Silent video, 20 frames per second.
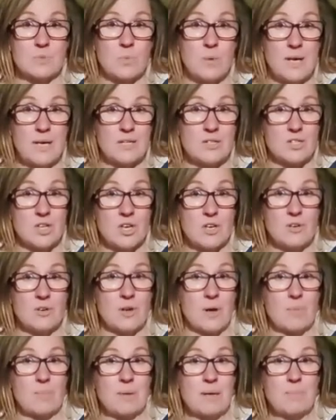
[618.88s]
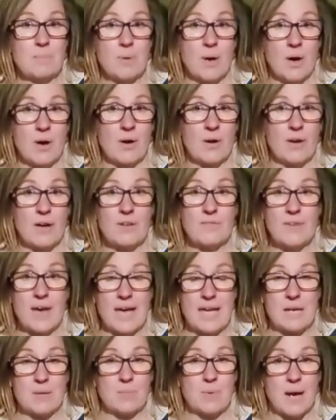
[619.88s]
we too can be part of
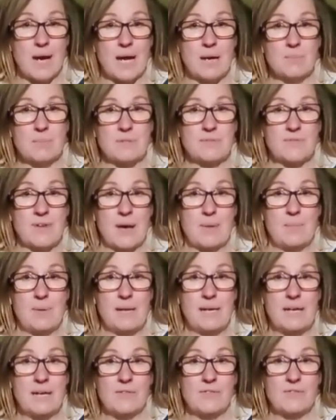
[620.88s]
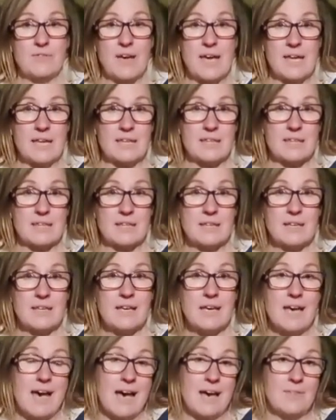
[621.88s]
Abraham's family of faith.
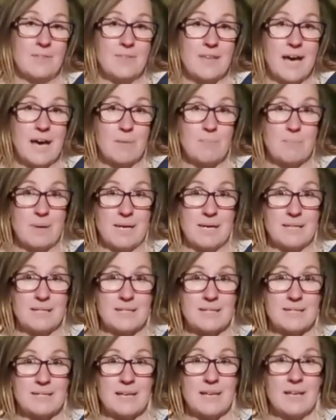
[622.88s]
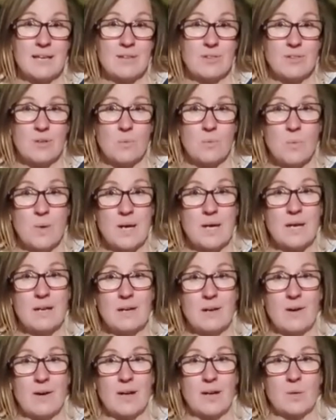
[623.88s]
And that means that we are
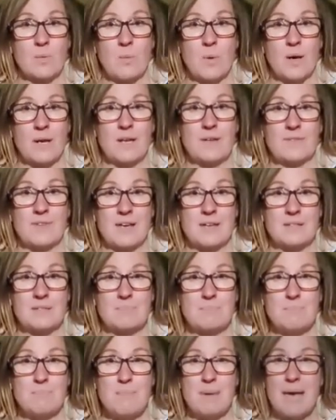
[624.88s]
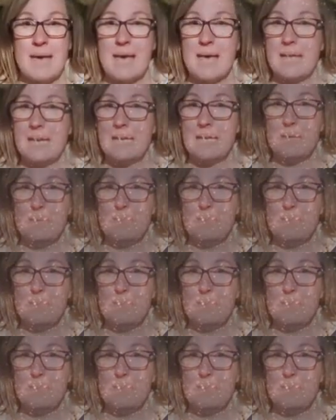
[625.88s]
like one of those many